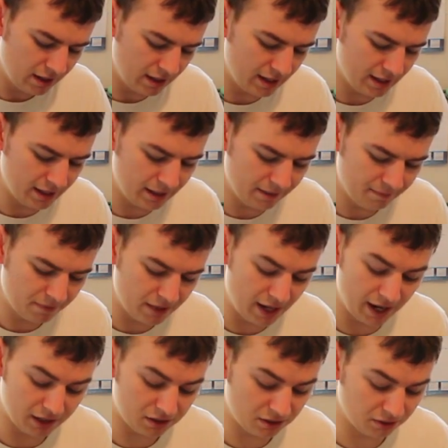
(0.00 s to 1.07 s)

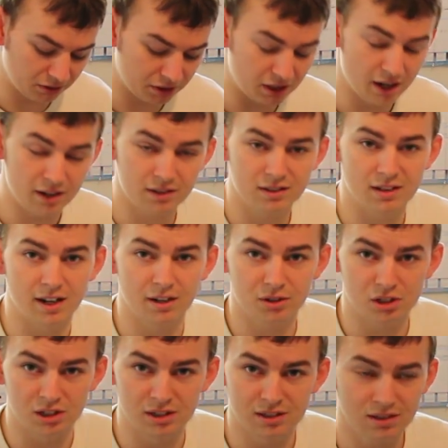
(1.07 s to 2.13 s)
The external style
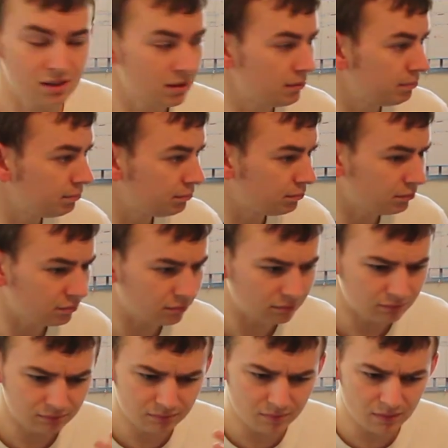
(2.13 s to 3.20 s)
sheets,
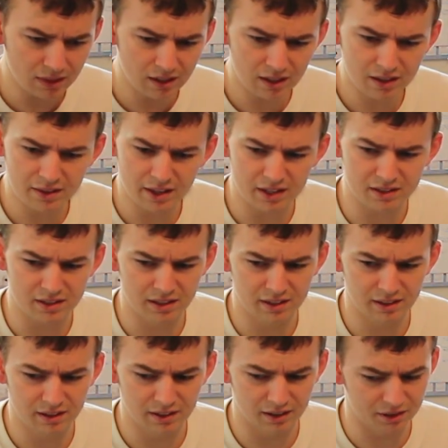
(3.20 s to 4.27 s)
that's
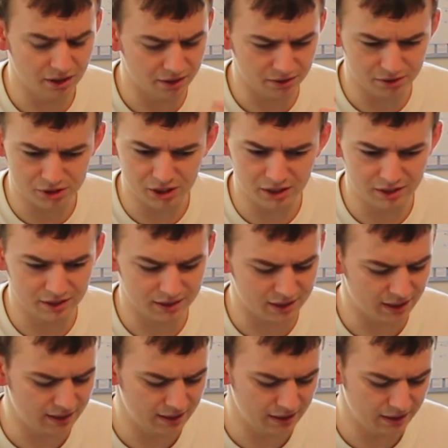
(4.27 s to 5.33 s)
another genius
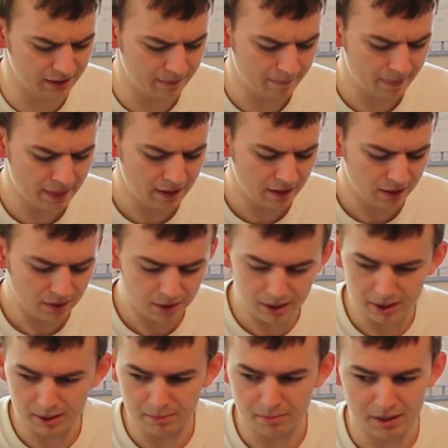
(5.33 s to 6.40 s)
idea,
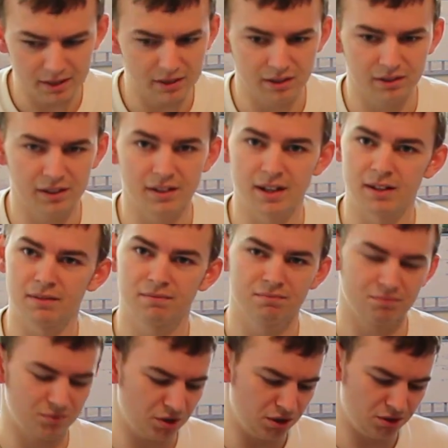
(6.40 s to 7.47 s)
and basically that
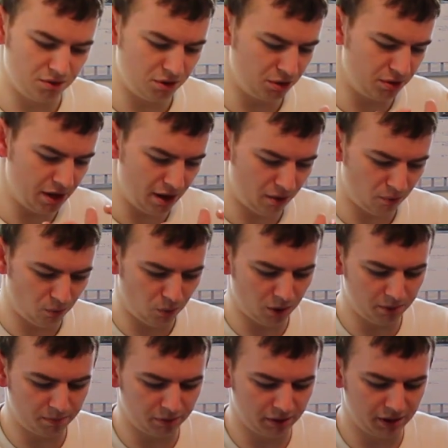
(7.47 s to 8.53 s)
you got
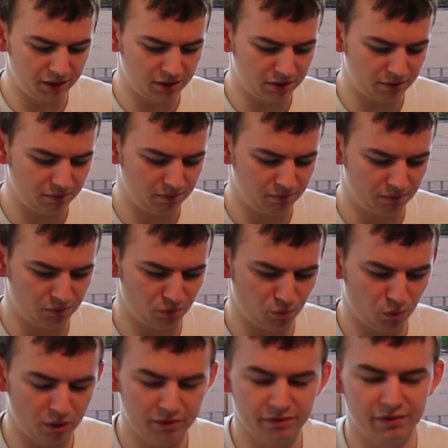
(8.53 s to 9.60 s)
one place,
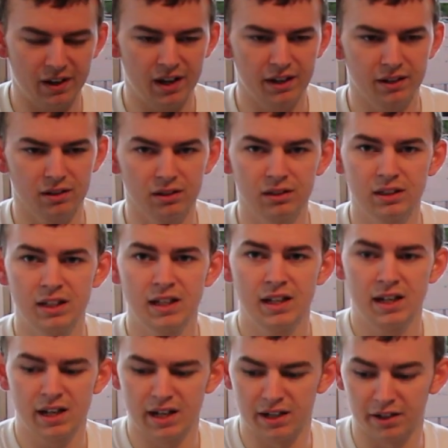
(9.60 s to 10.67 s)
one file,
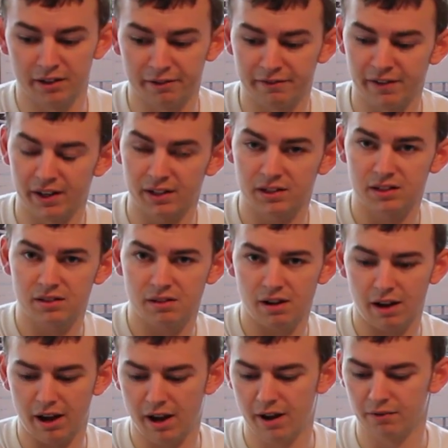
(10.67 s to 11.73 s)
and it affects
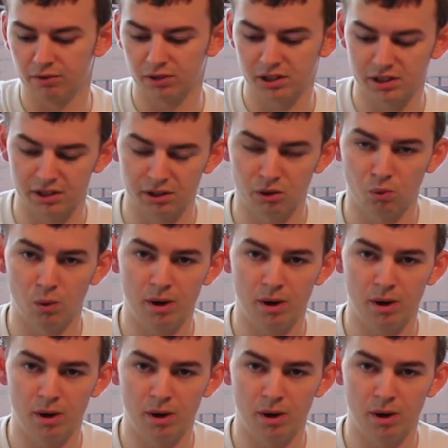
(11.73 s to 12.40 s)
every single